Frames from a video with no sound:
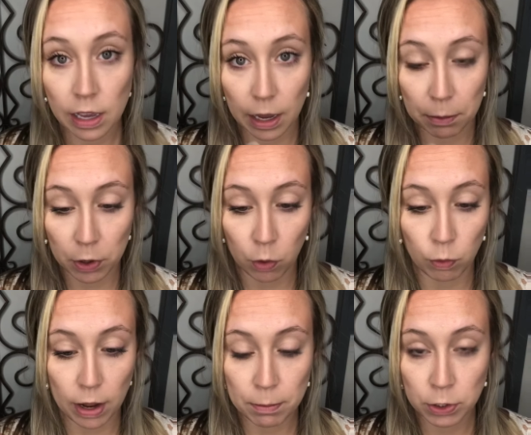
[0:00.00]
I'm going to go
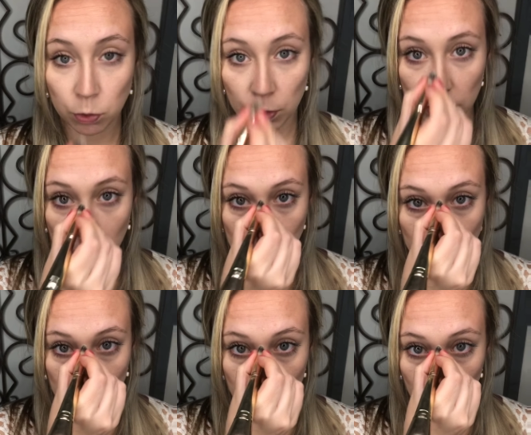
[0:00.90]
right between those
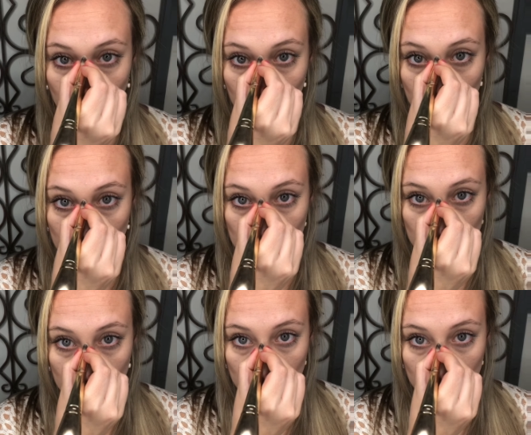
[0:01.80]
two dark lines.